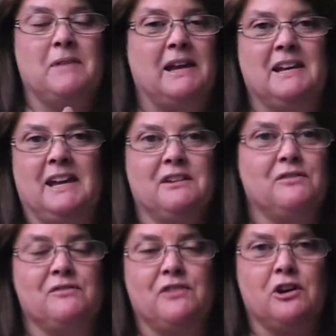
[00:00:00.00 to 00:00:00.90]
any kind
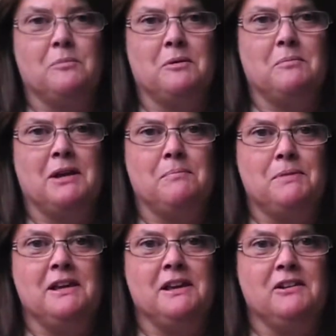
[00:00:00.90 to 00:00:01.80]
of environment might
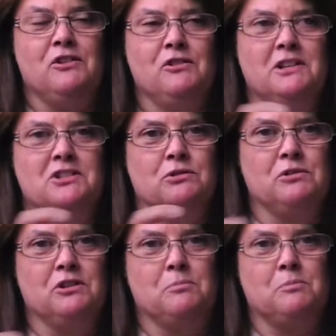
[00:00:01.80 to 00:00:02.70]
be, you need to
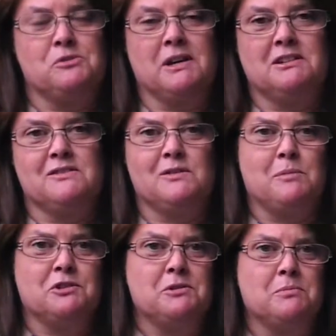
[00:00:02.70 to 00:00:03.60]
look at the perspectives of
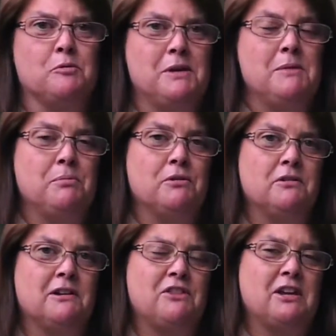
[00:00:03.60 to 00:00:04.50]
multiple people
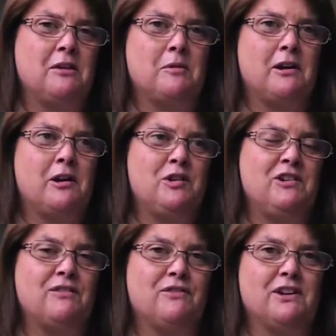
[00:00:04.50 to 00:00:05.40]
and think about how you
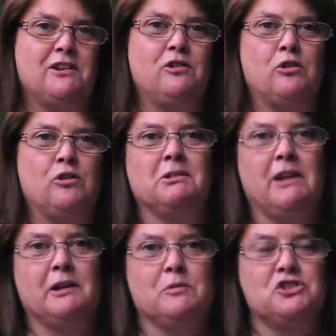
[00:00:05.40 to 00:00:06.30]
can find a common
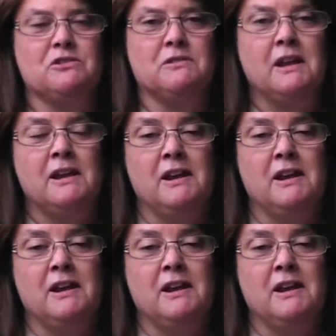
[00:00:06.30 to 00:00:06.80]
language and